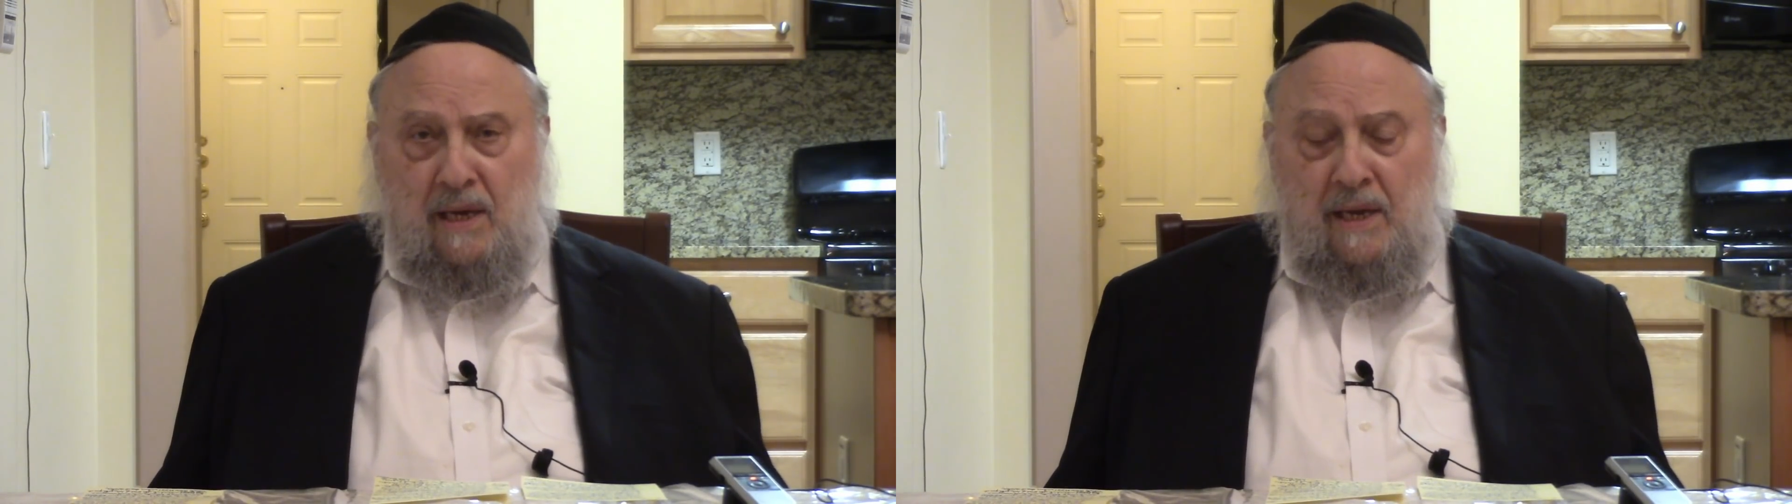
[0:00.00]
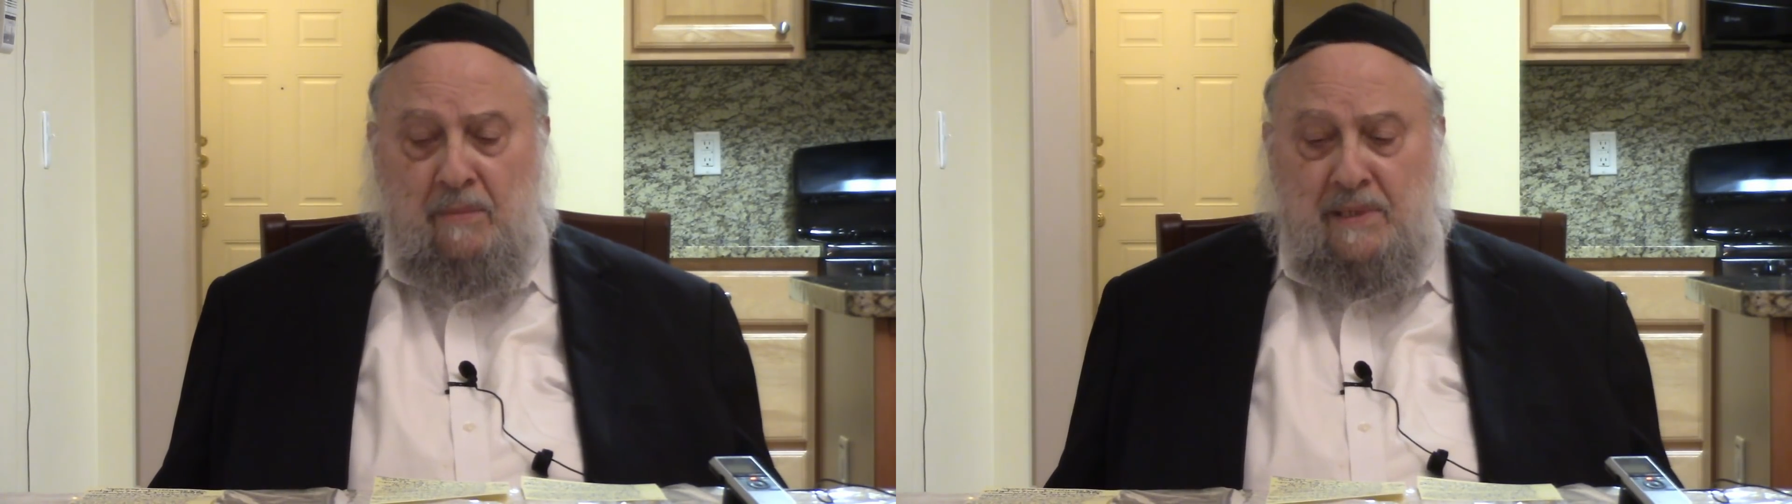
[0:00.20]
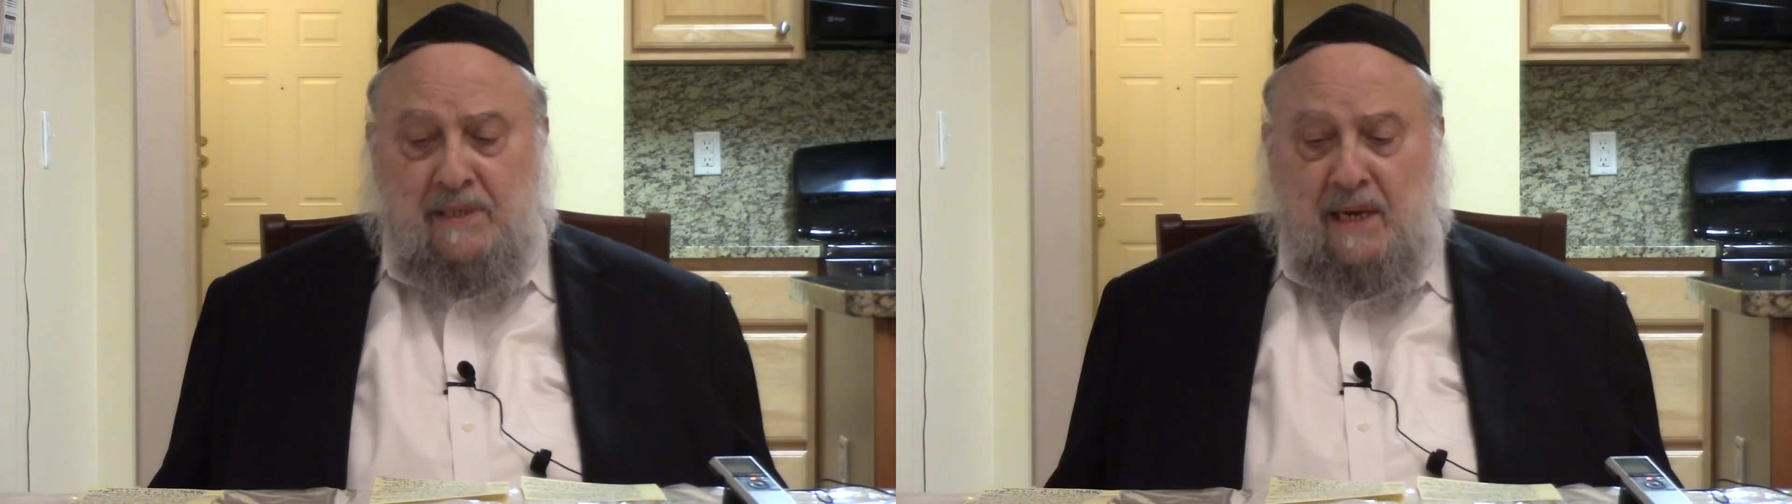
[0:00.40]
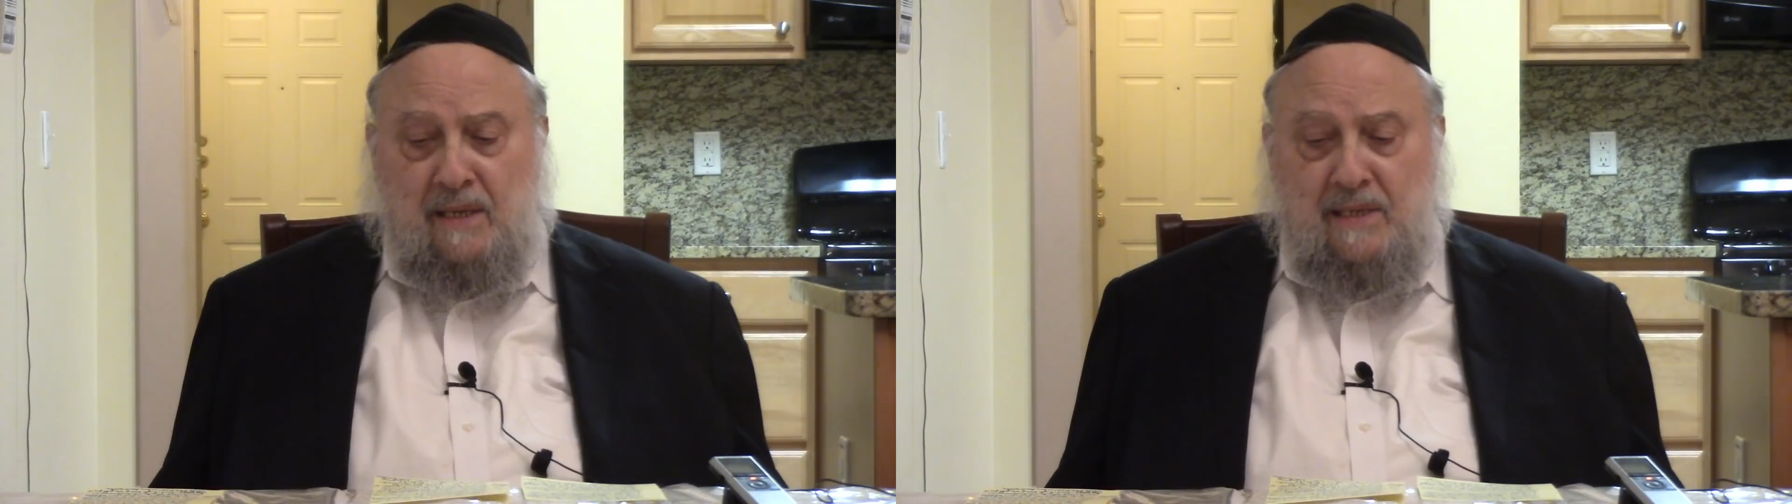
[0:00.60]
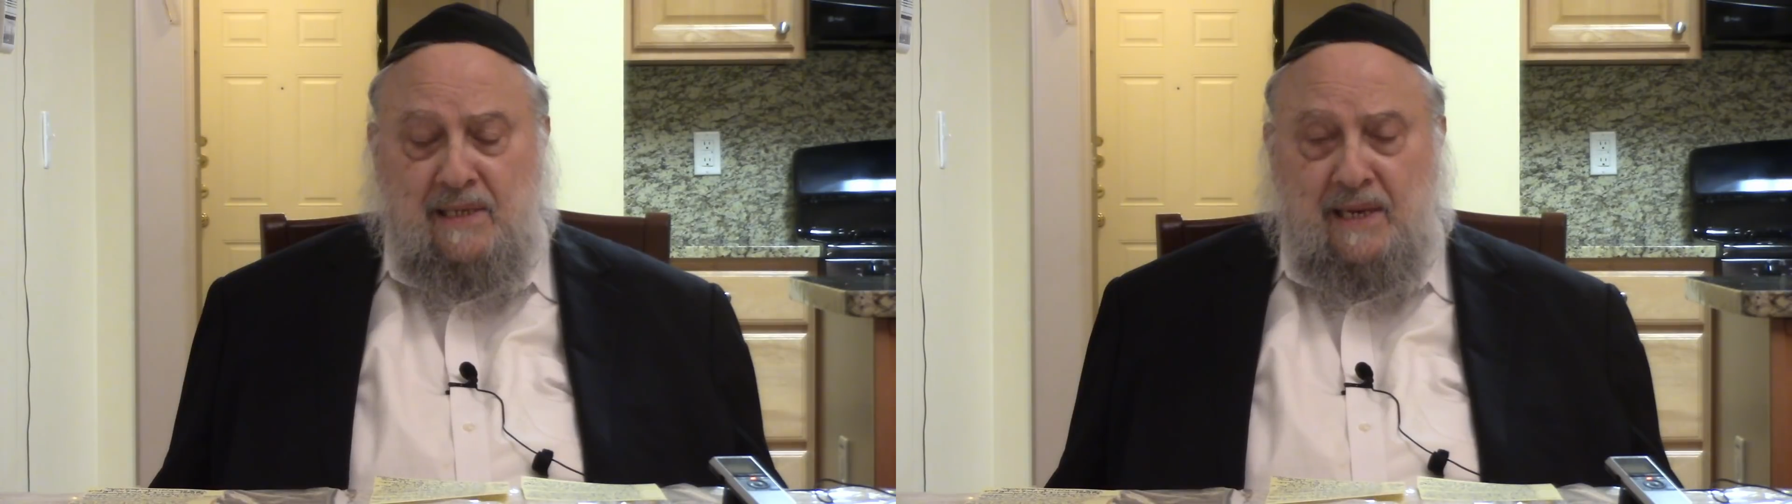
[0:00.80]
in
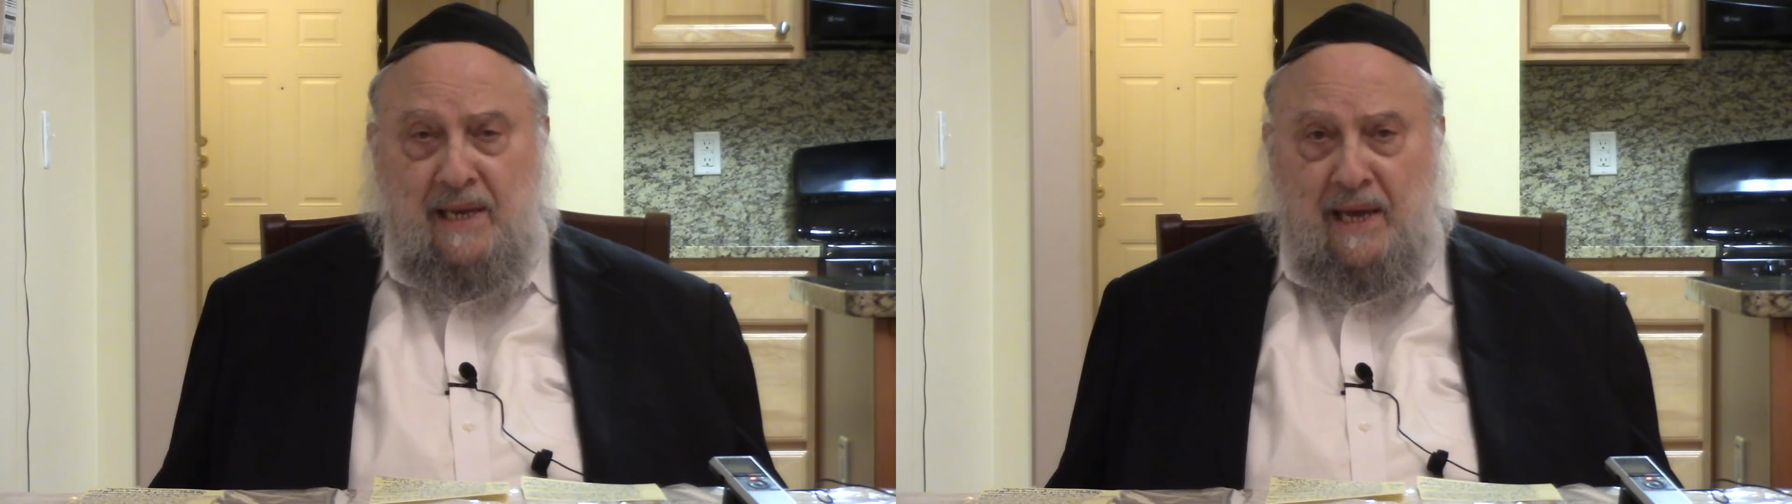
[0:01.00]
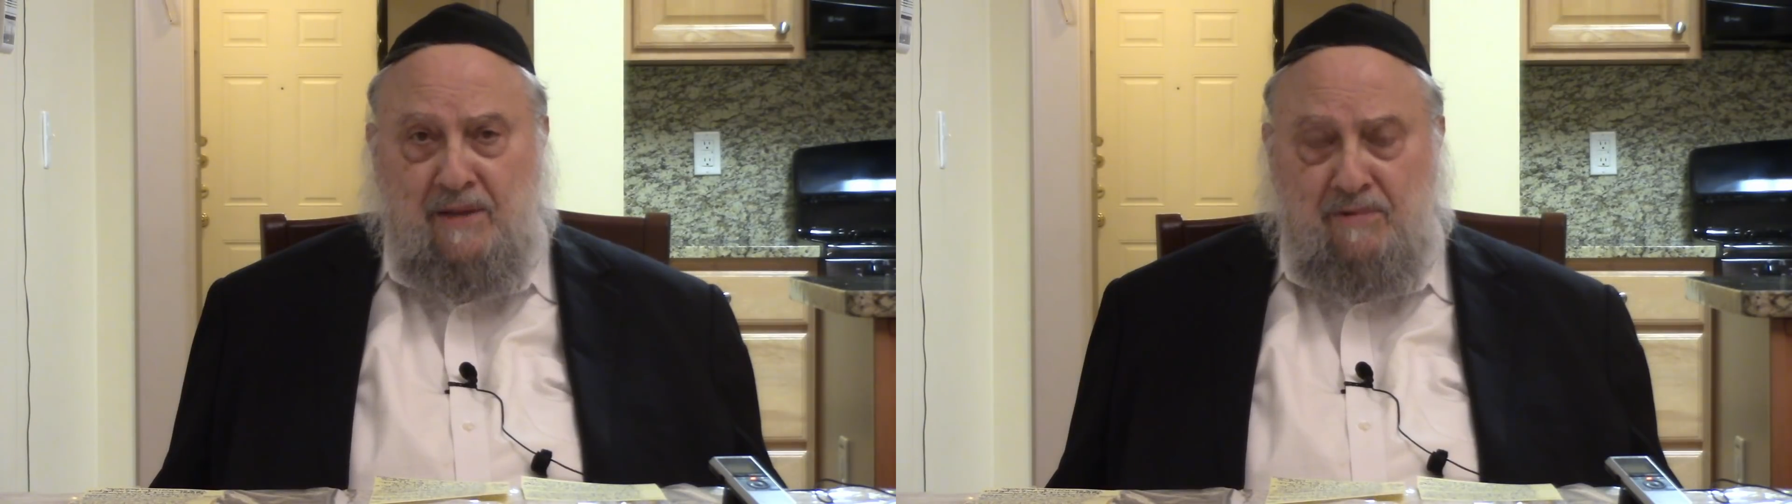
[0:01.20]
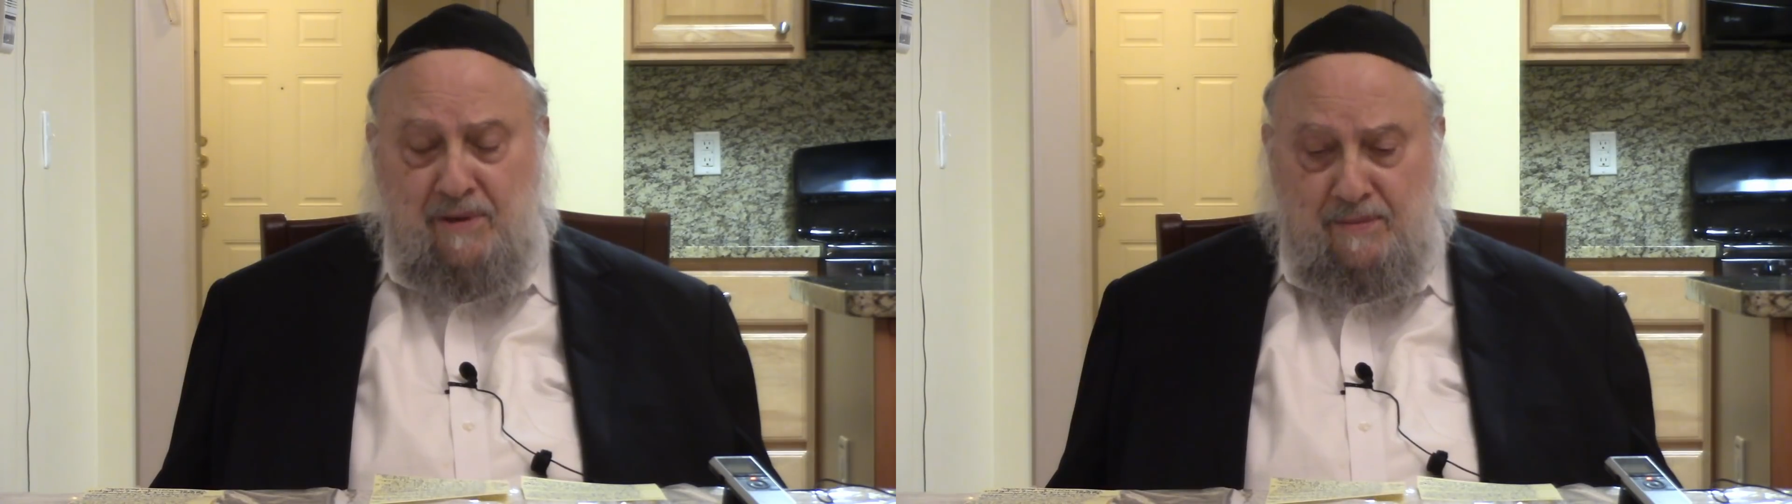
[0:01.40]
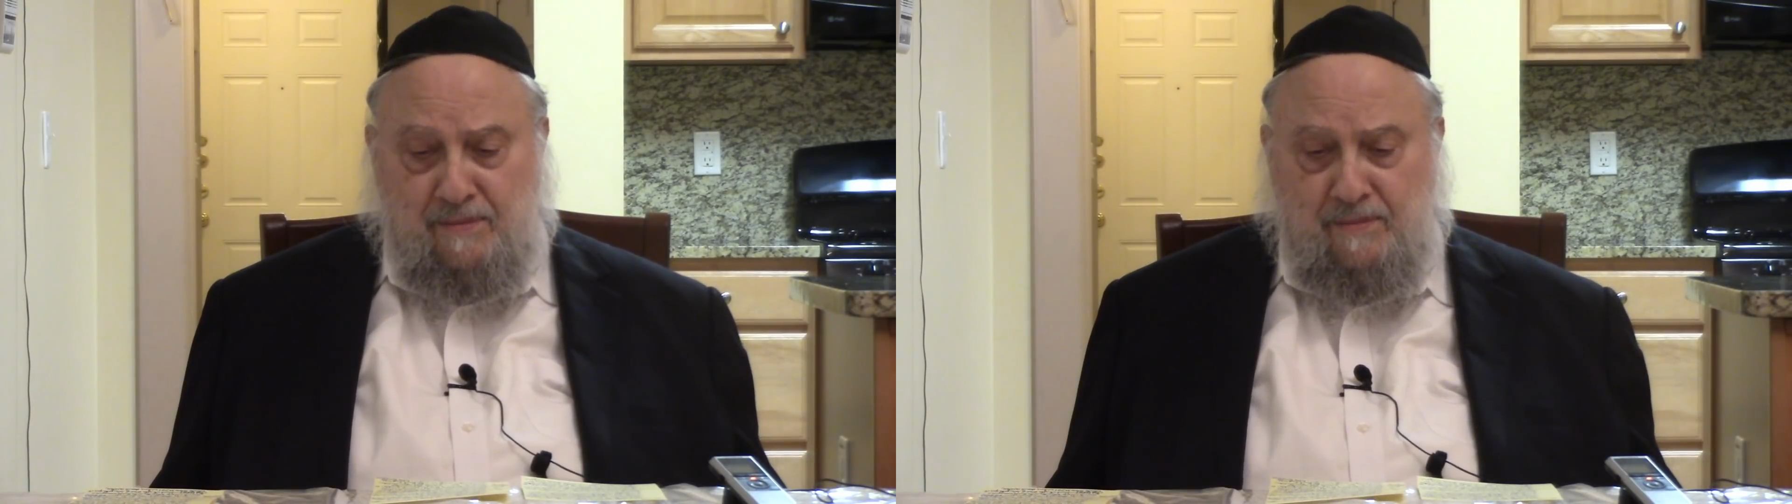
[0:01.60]
Masechta Sanhedrin.